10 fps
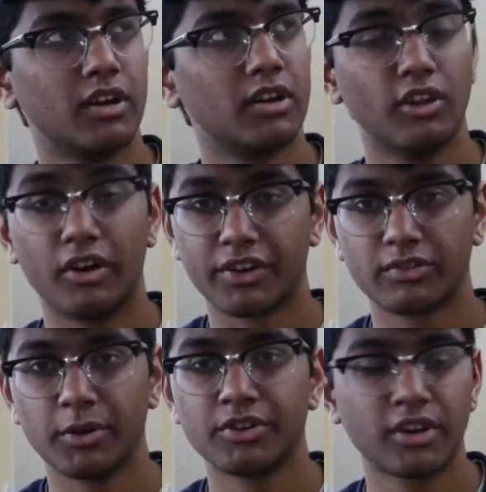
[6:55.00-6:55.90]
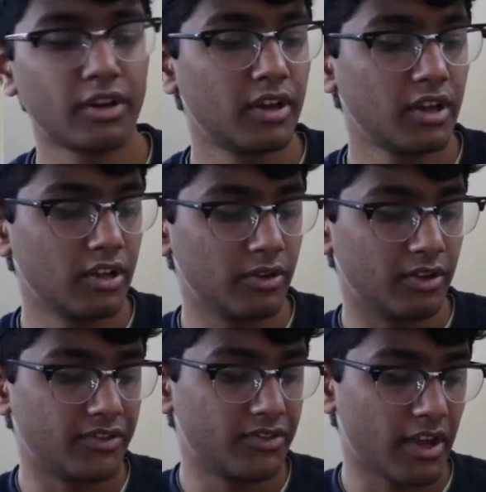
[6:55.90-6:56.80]
long exposure, you can
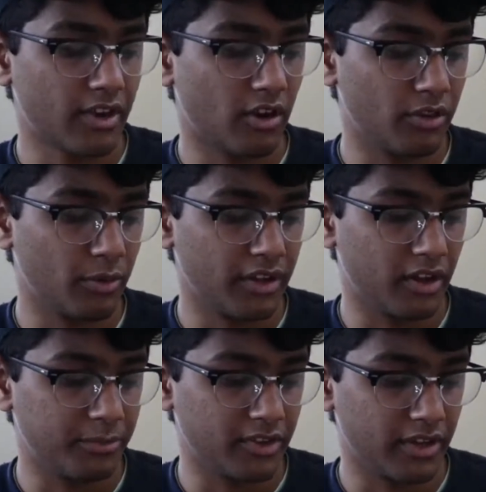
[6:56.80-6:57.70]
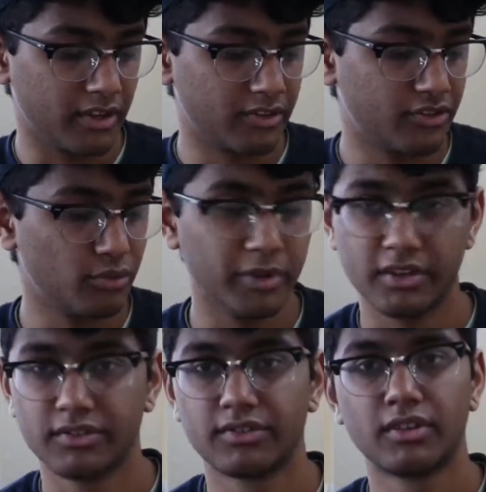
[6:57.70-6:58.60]
set it all the way up to like 2
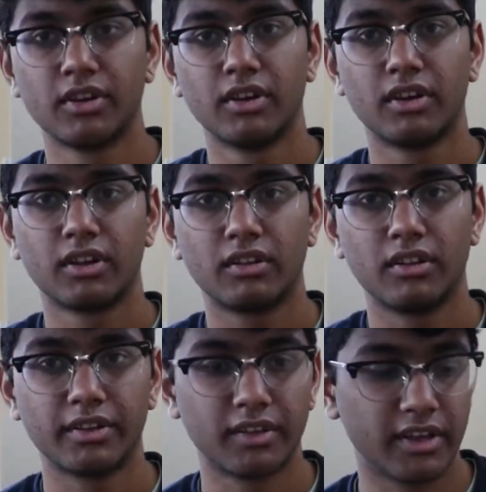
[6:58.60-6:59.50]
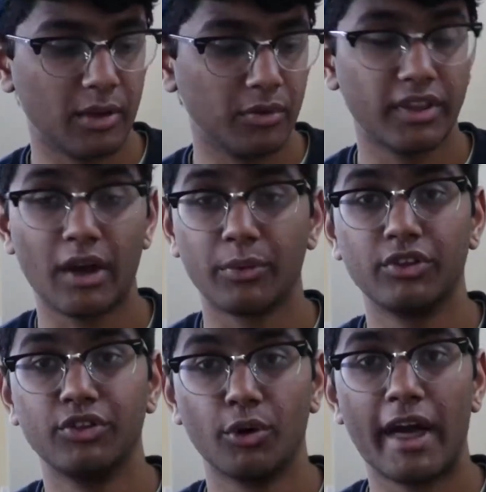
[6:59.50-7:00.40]
minutes, click the cable, that way you
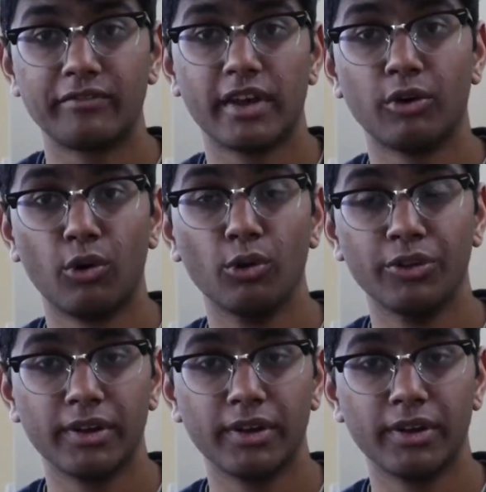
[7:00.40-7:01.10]
don't have to hold it,